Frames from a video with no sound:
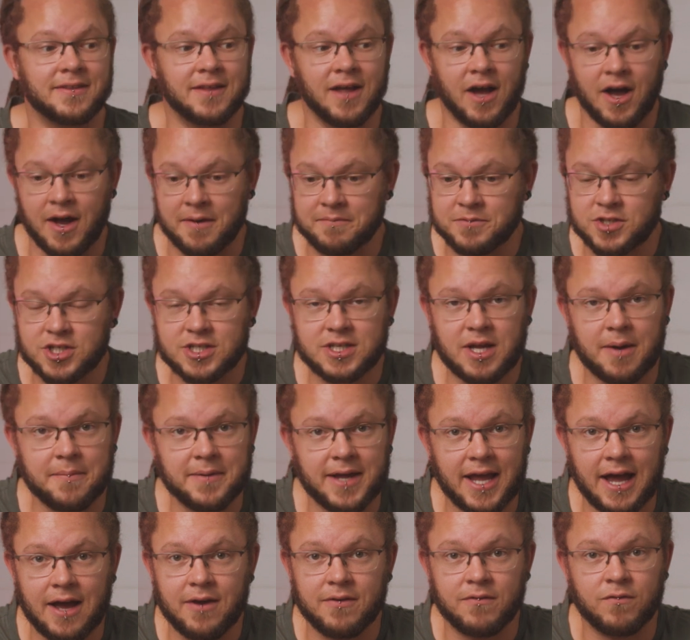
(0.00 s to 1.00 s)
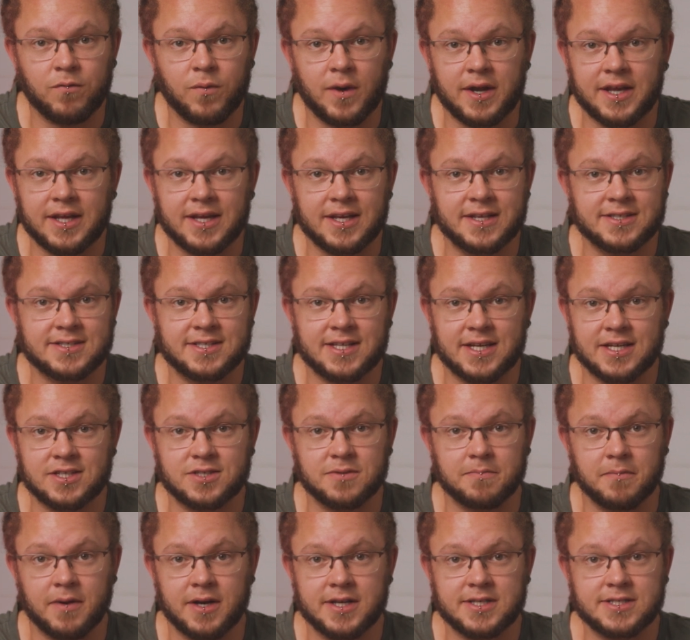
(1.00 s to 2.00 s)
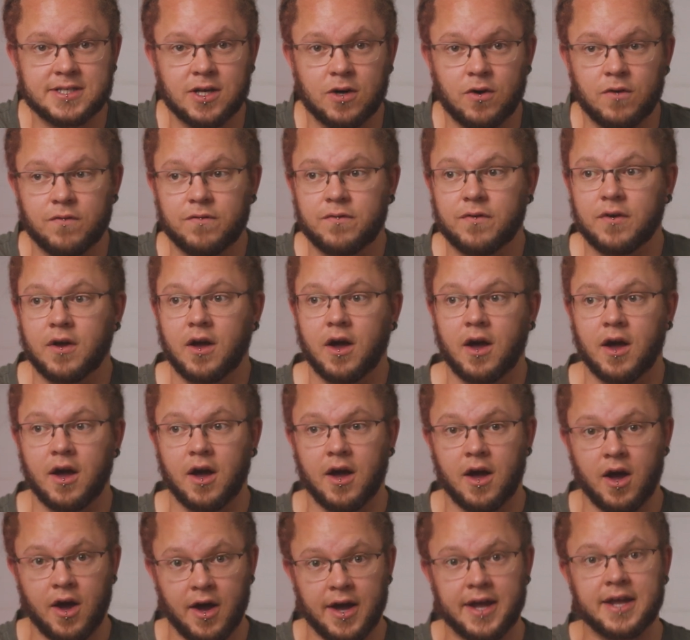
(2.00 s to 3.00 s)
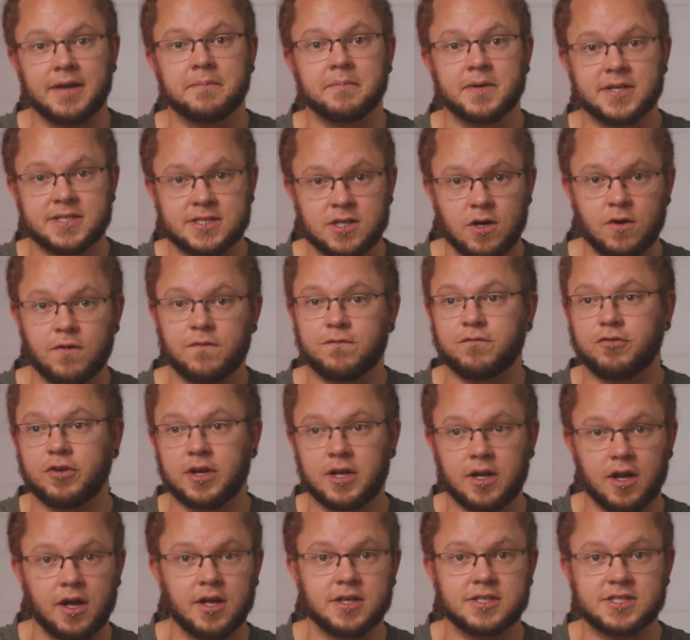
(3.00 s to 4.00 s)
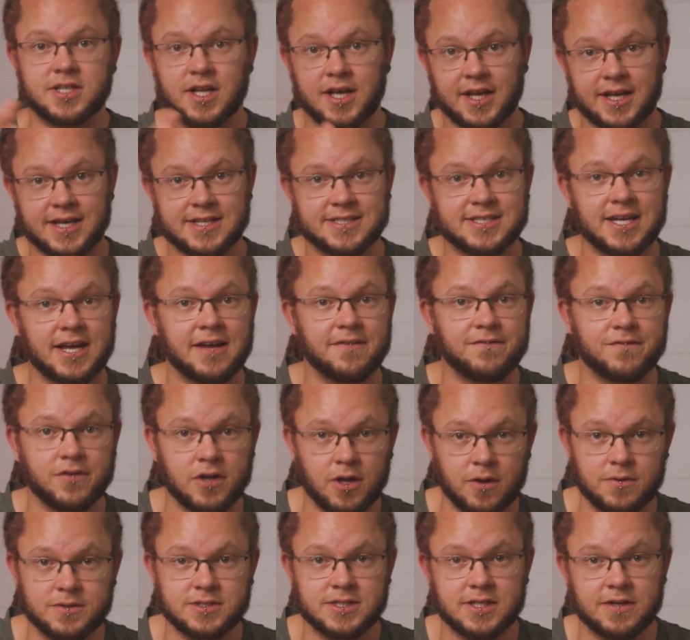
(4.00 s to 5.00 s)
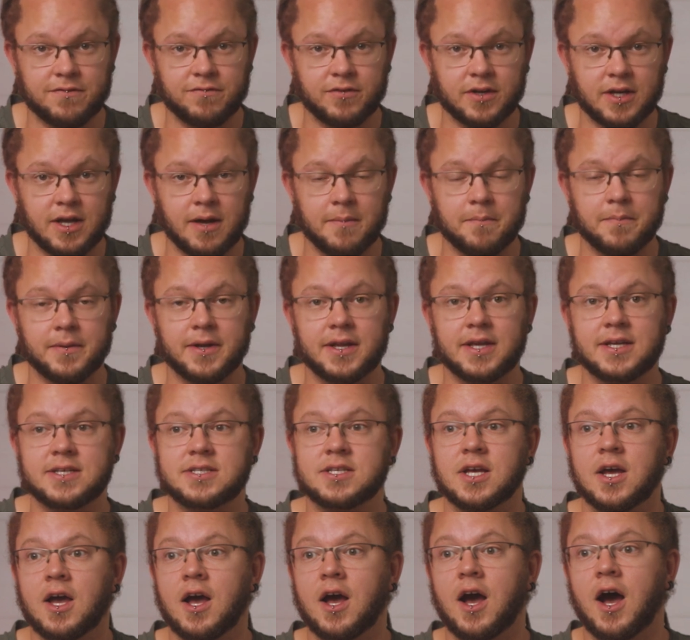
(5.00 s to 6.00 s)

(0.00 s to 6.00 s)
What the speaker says: I'm just coming out of wedding season myself. I myself freelance, like I say, for loads of different companies.